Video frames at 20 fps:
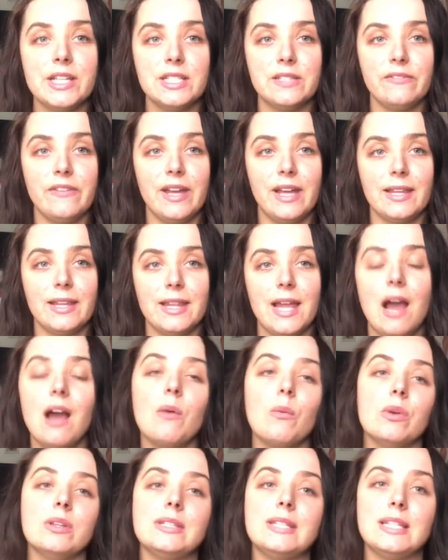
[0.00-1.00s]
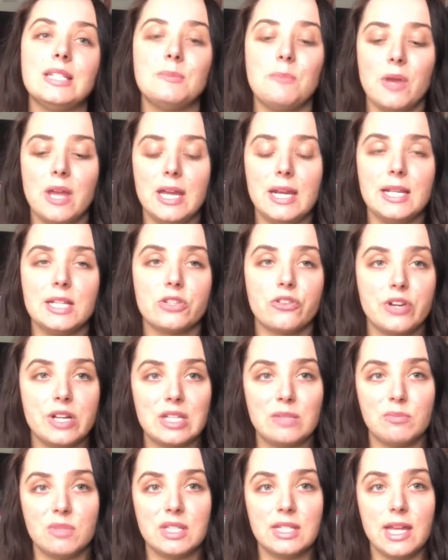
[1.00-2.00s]
thing that I wanted to put in his
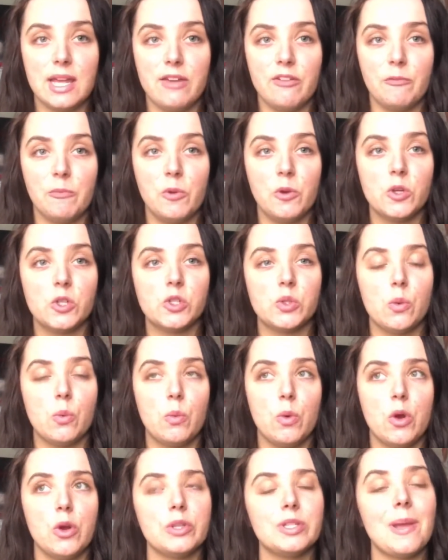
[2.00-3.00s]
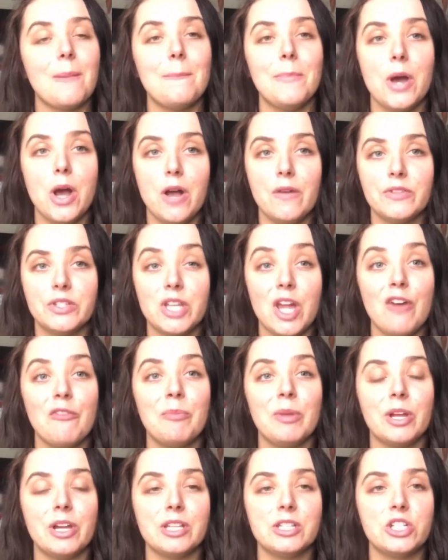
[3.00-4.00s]
Christmas Eve box was bath stuff,
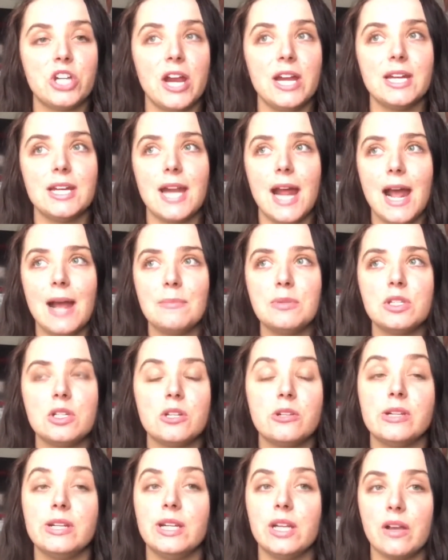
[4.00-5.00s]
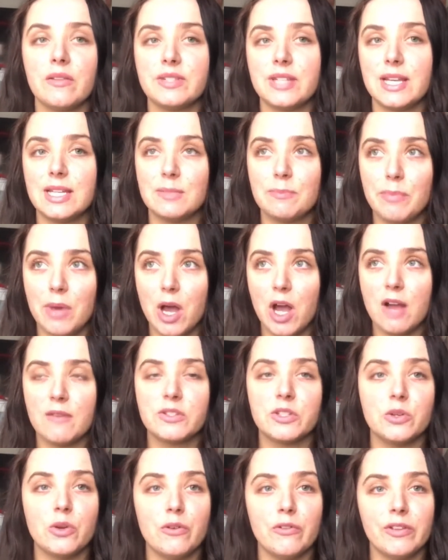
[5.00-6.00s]
because Jaden absolutely loves his
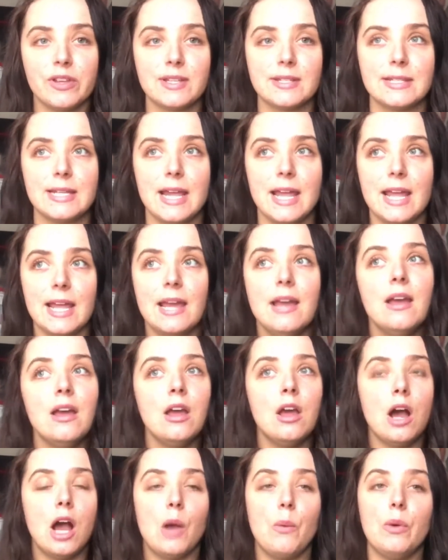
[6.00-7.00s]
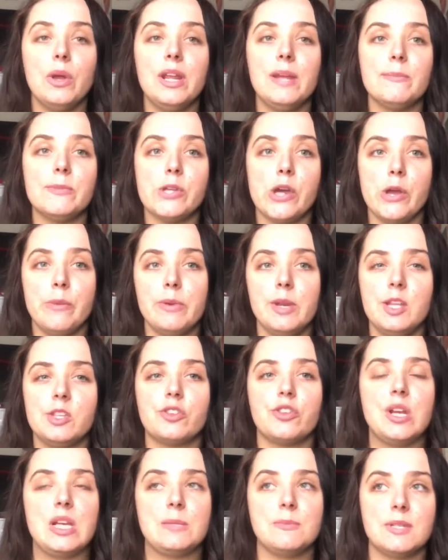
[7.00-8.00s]
baths, and obviously I want him to open his
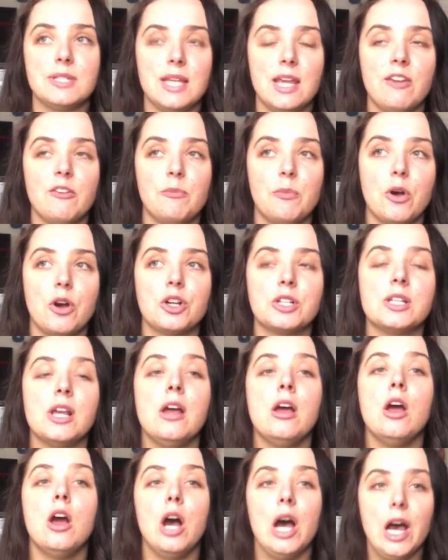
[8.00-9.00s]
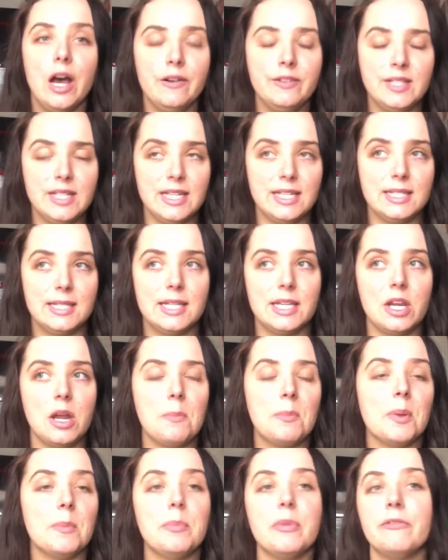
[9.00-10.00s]
Christmas Eve box after his dinner
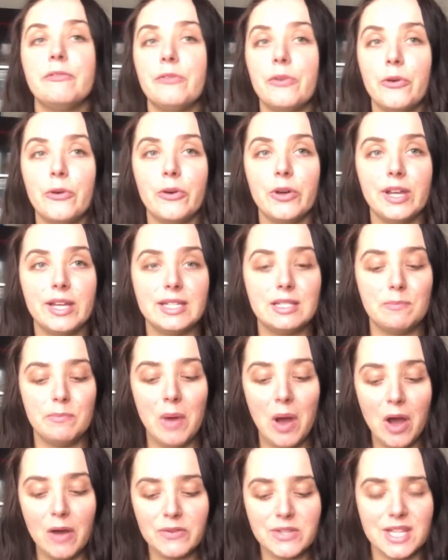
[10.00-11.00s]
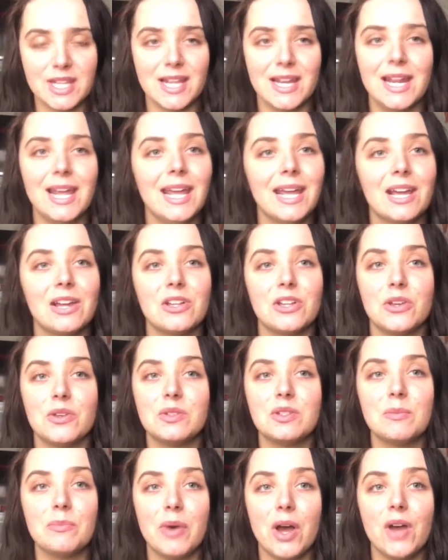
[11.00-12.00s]
but before his bath, so then he can use
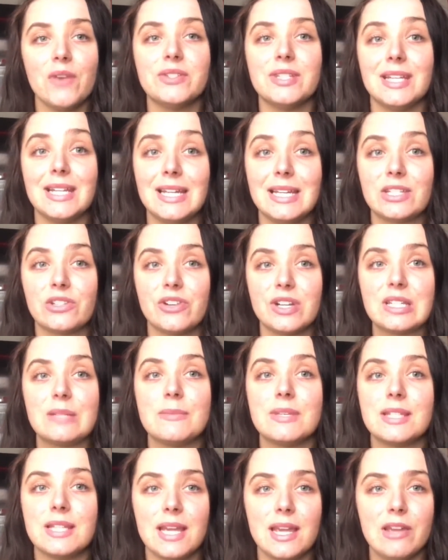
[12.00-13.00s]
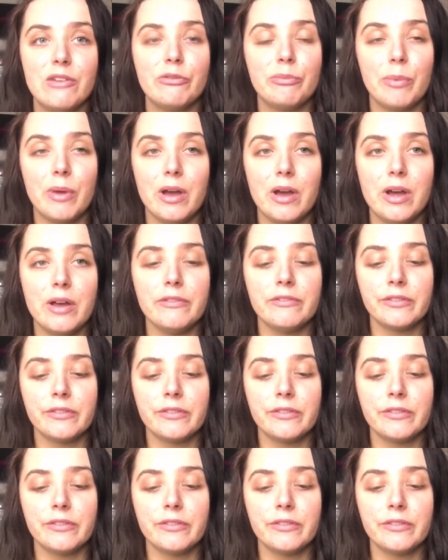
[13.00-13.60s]
the baths in his Christmas Eve bath.